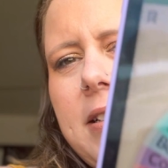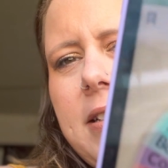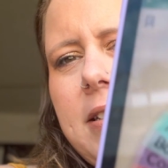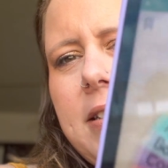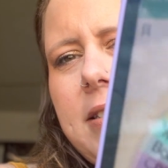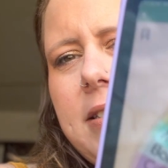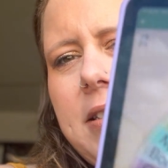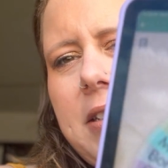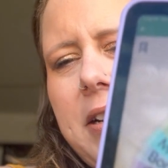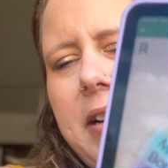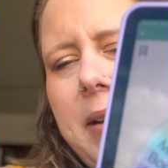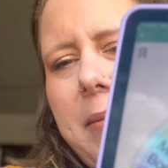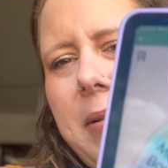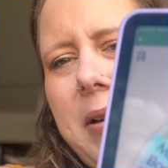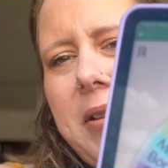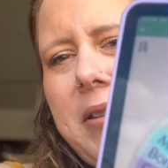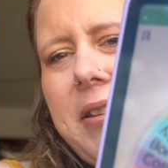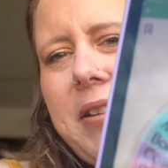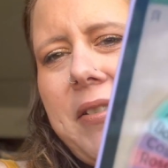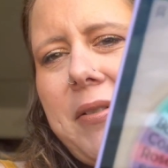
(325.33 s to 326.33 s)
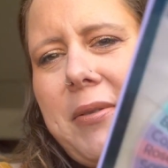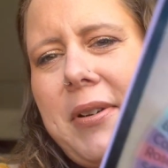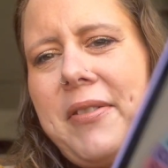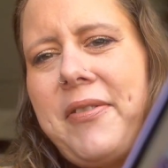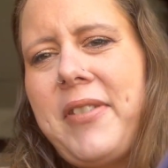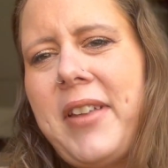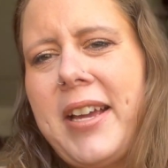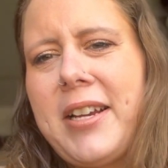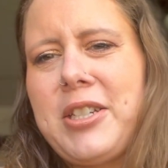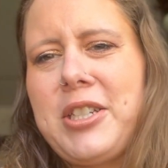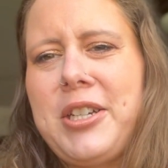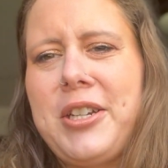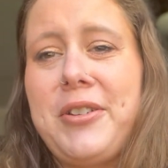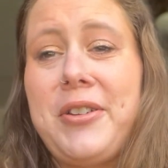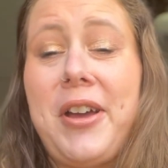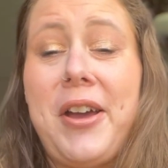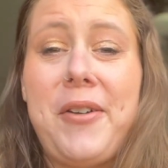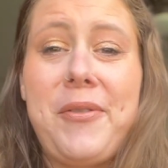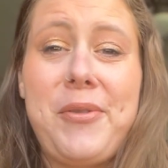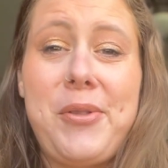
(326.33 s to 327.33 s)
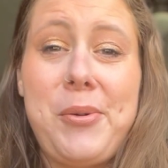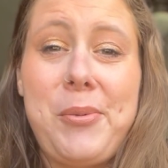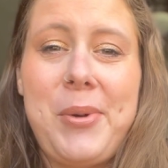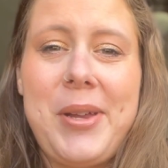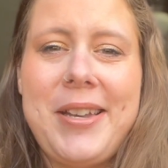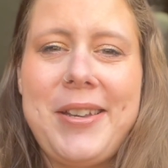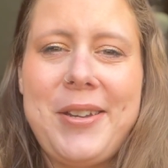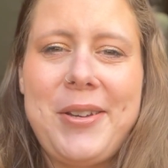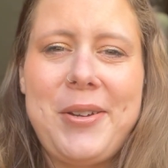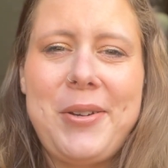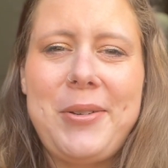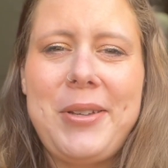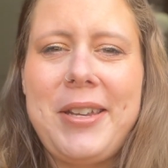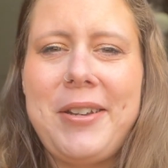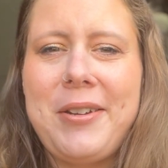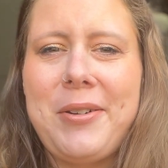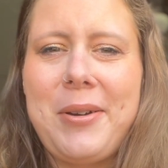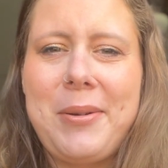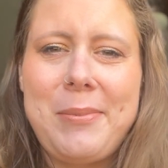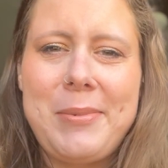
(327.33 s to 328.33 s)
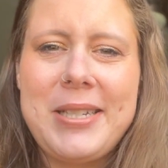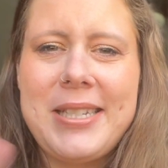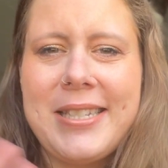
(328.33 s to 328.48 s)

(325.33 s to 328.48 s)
Sorry about the reflection of the window. You know, I'm